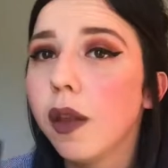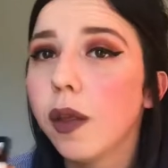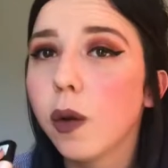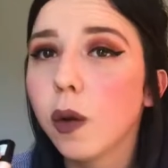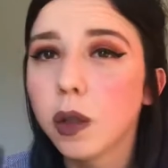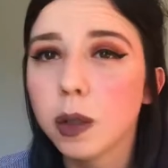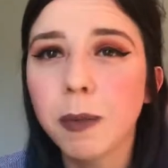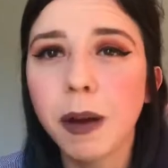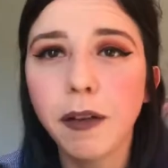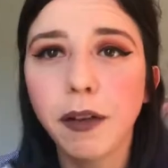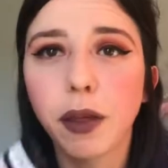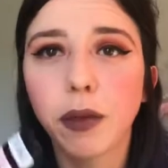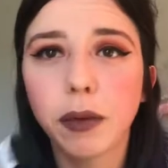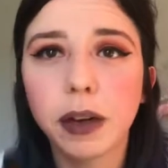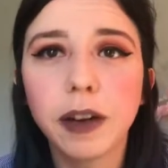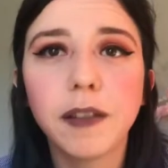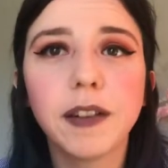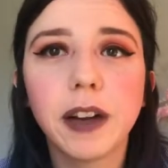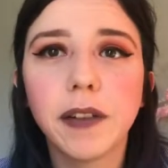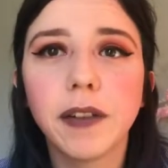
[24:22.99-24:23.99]
Those are my
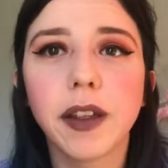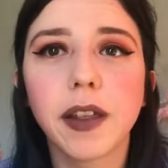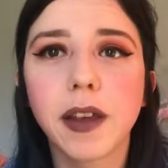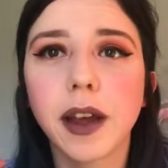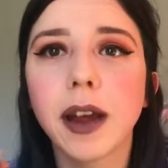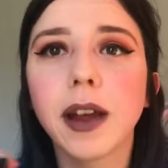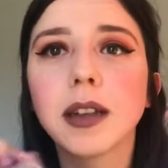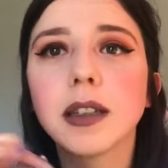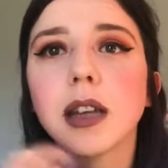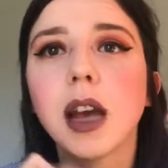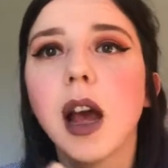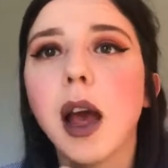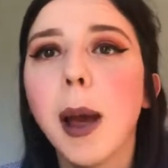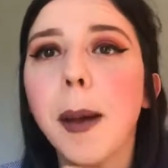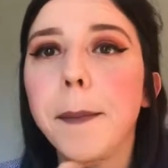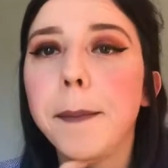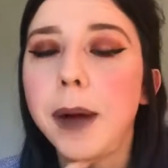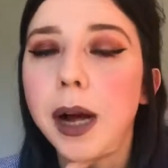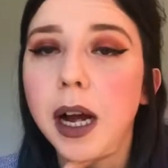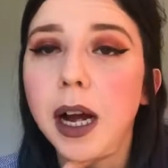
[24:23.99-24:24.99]
three favourite things.
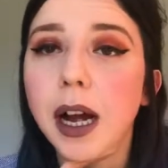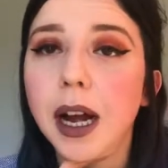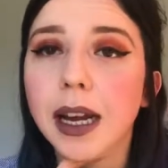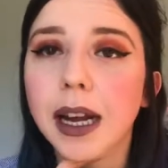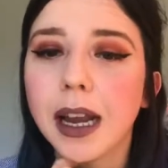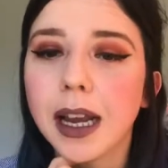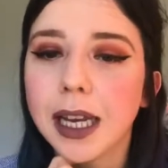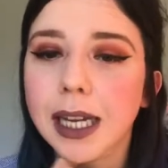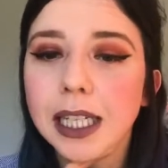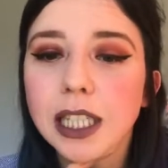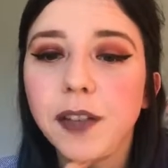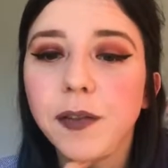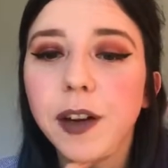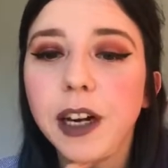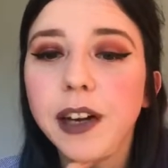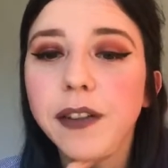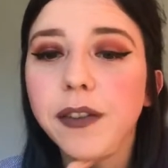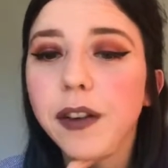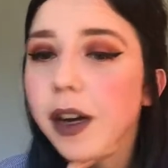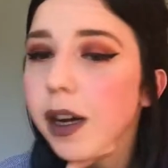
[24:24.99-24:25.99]
My least
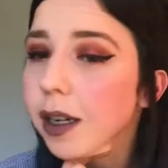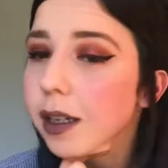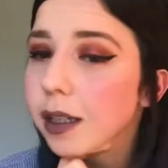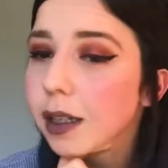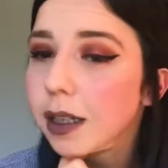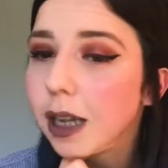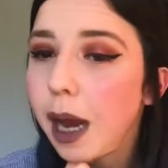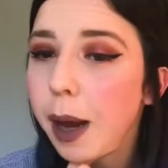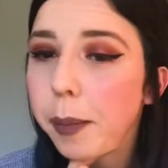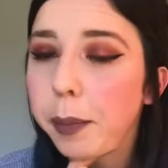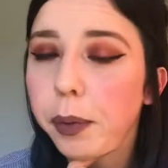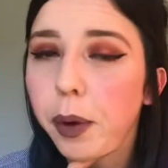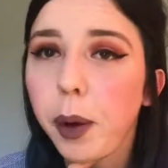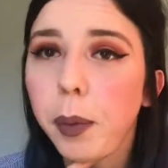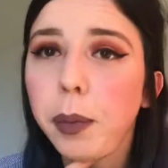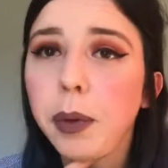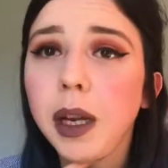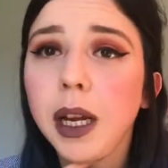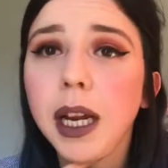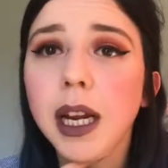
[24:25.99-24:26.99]
favourites are
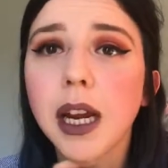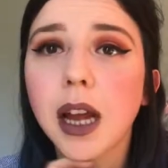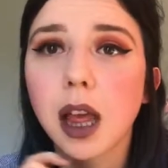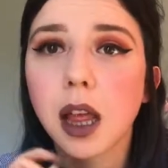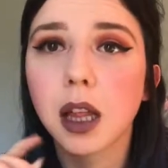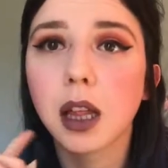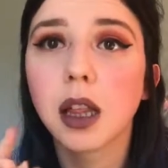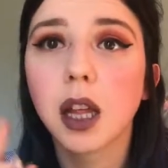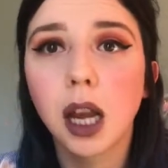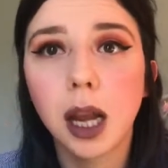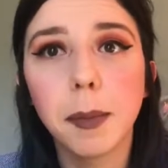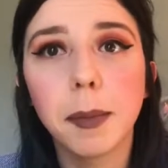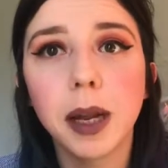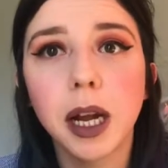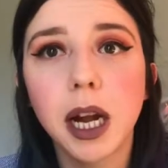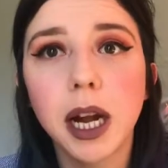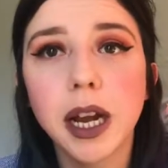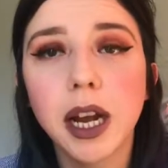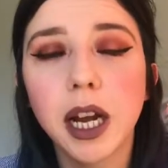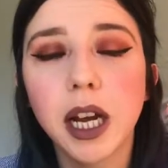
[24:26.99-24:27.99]
probably the lip
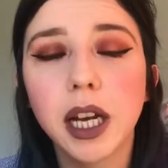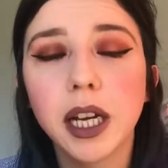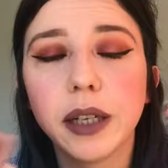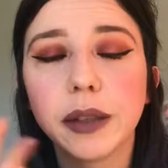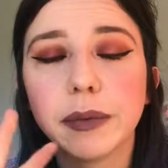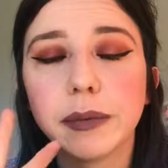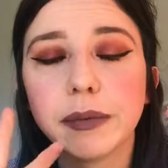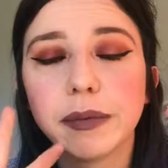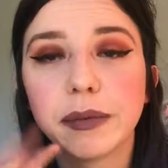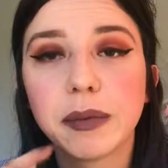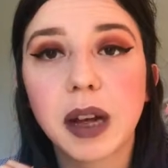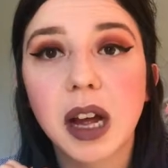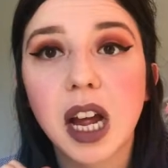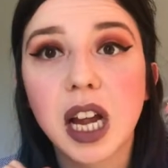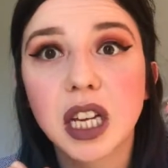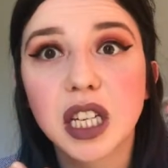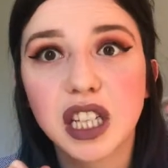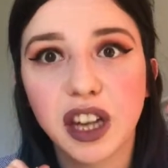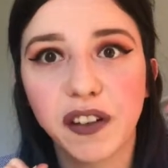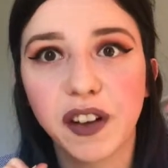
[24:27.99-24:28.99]
liner,
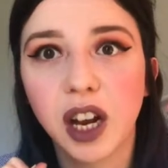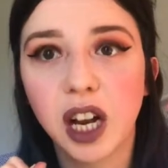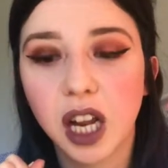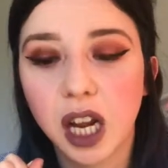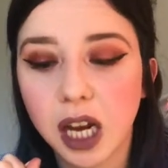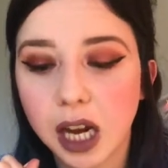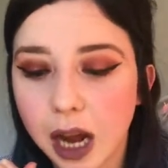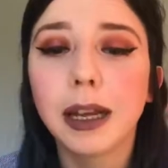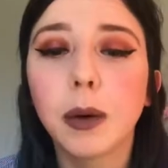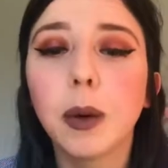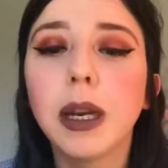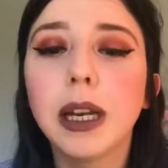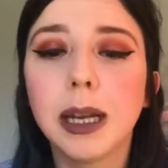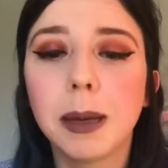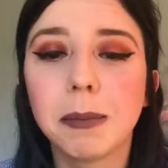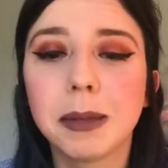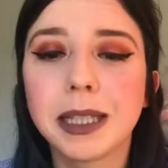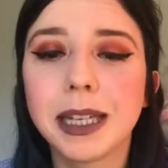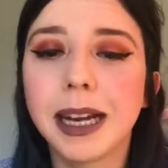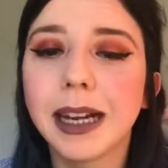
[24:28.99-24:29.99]
definitely, liquid
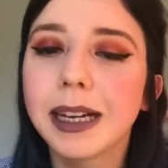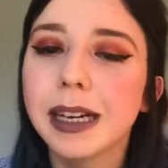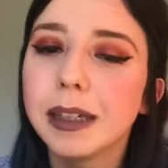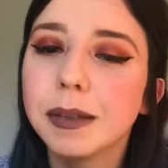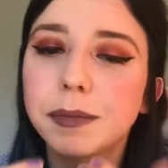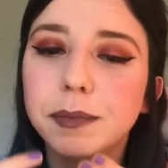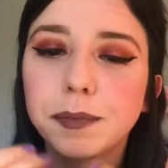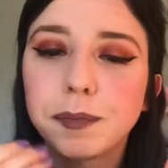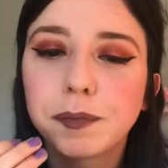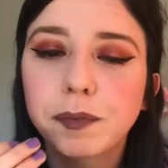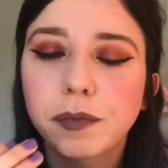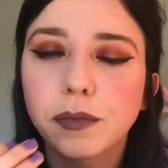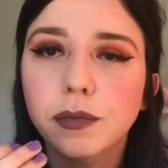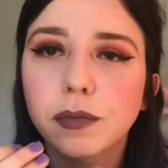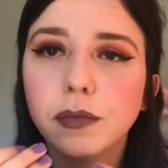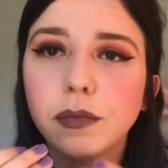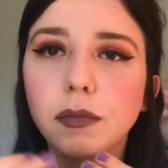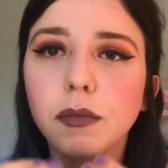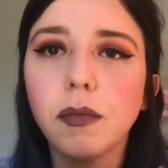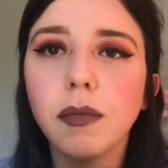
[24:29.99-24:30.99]
lipstick.
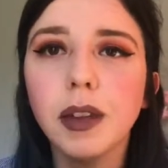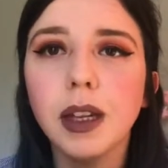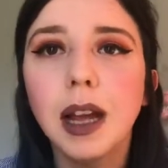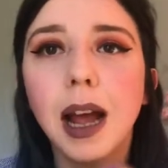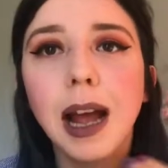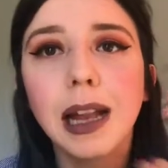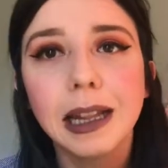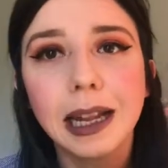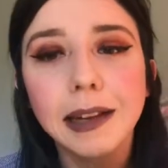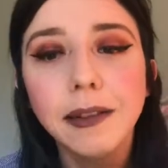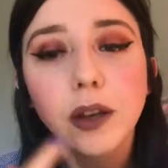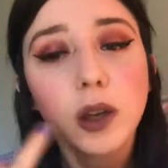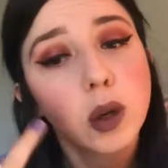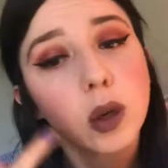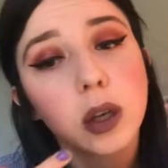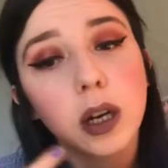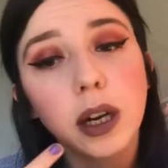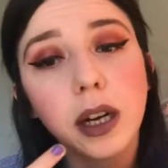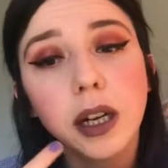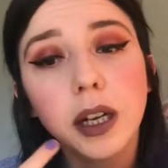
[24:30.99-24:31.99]
I like the
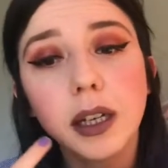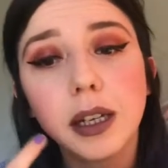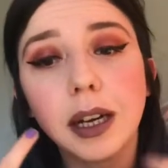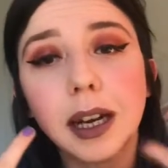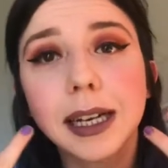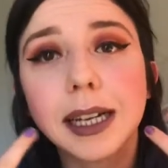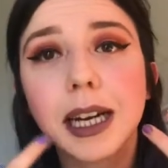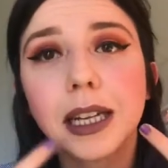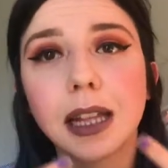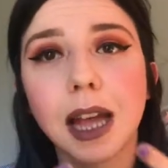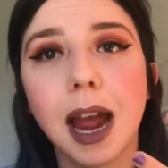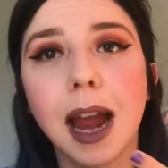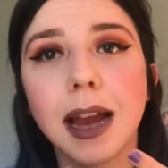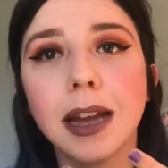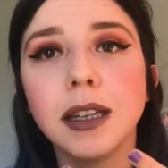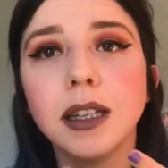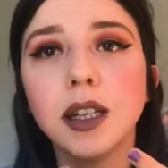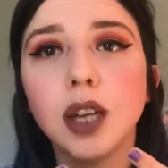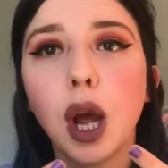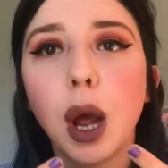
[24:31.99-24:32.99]
colour, like, at the
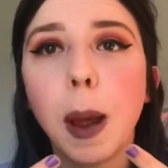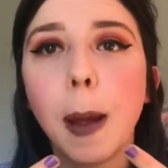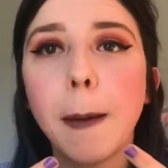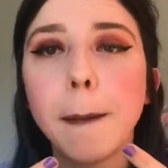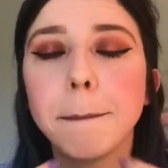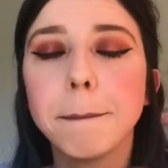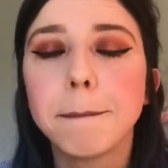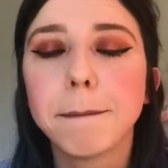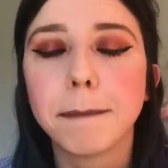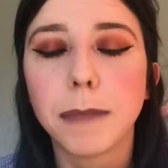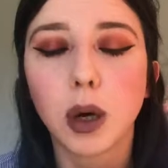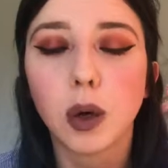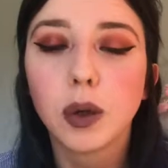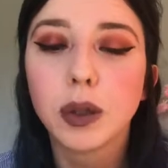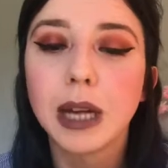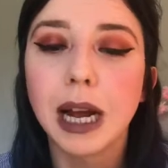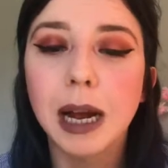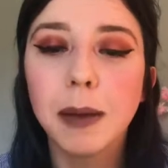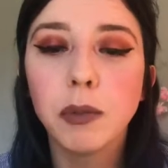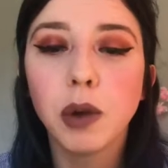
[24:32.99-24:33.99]
end,
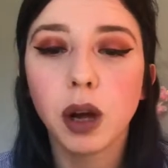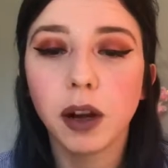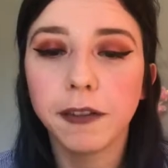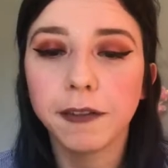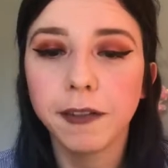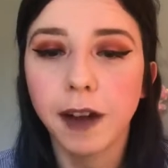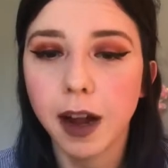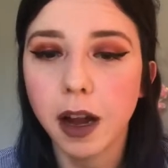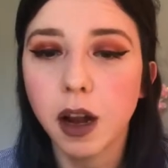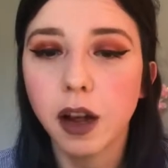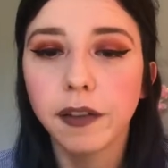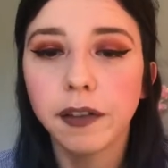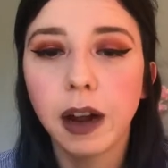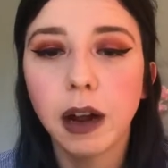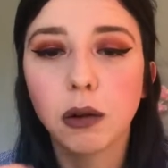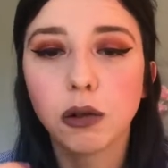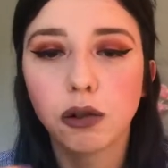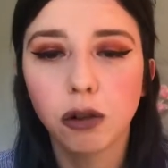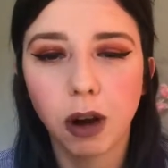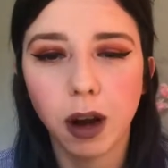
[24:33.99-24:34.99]
but I'm not a fan of
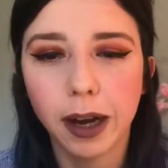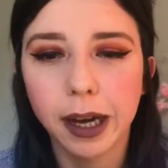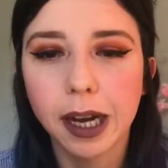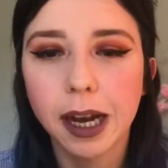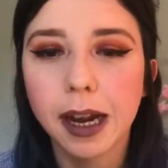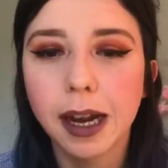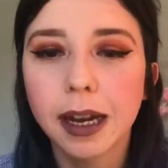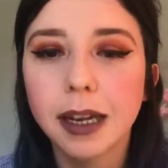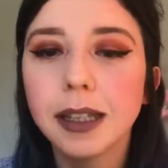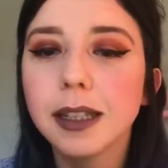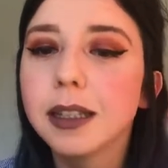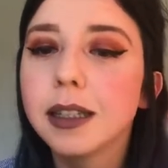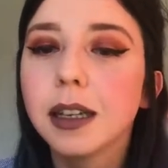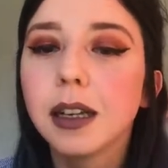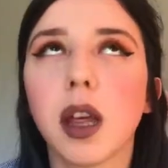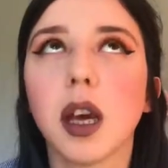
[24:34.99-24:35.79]
how drying it is.